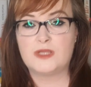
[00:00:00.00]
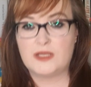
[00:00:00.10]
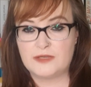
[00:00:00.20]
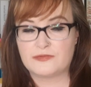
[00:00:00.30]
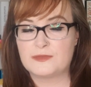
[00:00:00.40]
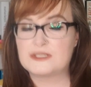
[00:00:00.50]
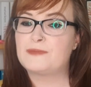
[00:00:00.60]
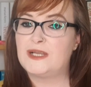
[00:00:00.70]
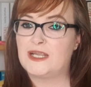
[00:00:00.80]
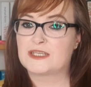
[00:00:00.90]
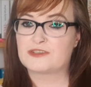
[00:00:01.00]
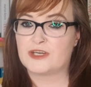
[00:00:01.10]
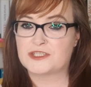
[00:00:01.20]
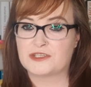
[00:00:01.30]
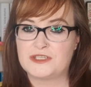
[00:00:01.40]
Infamous by Lex
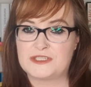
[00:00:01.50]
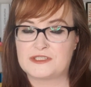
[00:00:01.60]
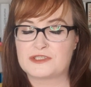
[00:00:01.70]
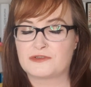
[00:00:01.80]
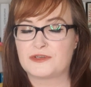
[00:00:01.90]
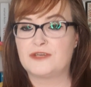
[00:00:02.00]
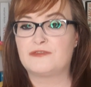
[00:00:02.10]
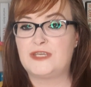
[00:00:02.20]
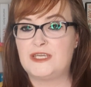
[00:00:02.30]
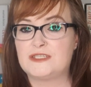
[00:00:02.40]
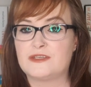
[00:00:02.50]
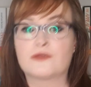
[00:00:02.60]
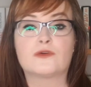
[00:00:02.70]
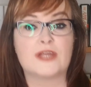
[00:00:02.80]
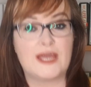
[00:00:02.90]
Croucher is the story of Edith,
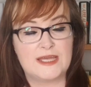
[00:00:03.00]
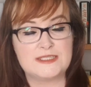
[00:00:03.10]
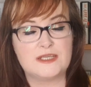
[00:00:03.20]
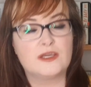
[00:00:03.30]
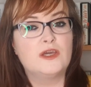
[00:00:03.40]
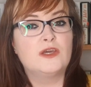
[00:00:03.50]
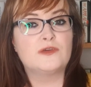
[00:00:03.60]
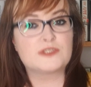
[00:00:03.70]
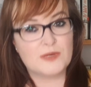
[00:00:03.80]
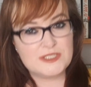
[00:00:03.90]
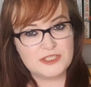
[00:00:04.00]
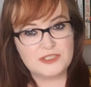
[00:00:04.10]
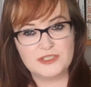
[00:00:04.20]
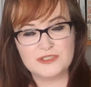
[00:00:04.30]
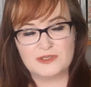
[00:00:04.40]
or Eddie, who's 22
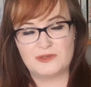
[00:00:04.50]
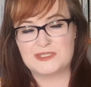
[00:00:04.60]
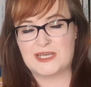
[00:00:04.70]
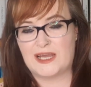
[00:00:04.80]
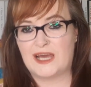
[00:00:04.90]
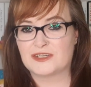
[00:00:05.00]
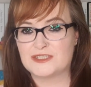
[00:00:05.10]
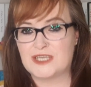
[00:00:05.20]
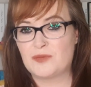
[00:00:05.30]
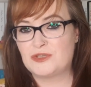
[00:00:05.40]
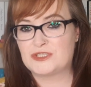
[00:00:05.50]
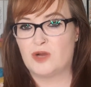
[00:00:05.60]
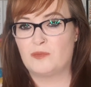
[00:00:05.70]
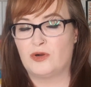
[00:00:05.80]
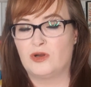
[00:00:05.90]
years old and at her
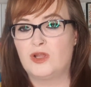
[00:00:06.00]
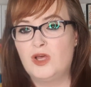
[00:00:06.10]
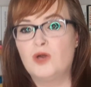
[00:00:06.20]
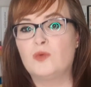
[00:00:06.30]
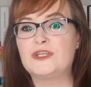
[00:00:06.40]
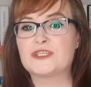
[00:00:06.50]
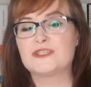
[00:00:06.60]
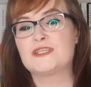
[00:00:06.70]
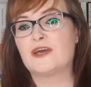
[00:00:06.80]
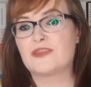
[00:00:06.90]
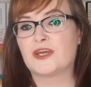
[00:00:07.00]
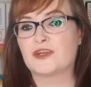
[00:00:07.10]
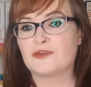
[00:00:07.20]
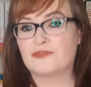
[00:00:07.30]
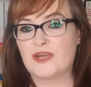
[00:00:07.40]
debutante ball when it turns out that
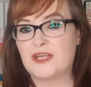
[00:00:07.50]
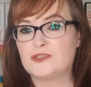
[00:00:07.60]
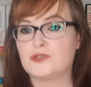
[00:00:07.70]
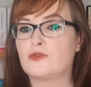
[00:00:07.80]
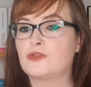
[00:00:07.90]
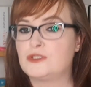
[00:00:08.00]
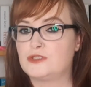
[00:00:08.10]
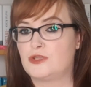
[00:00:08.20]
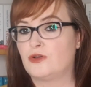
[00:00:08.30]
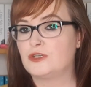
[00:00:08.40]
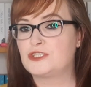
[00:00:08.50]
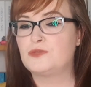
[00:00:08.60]
her friend, who th- she thought she